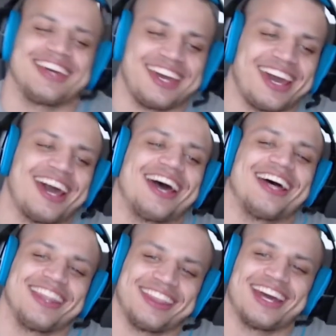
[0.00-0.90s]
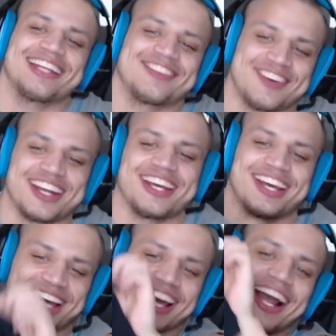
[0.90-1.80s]
yeah, that's funny.
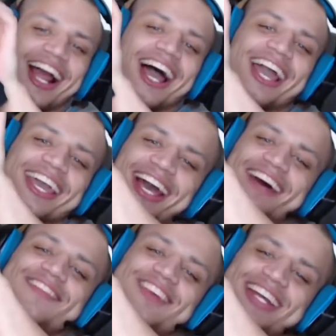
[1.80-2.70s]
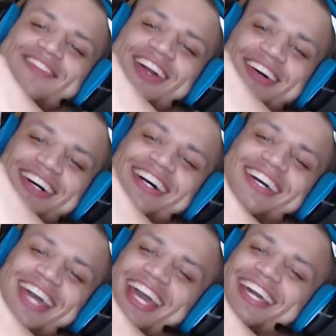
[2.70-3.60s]
Yeah, funny, bro.
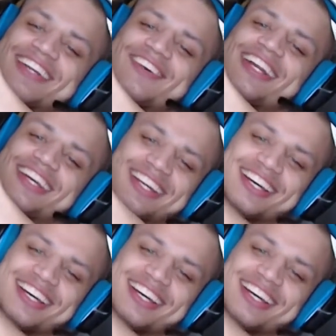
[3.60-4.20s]
Hey, good one.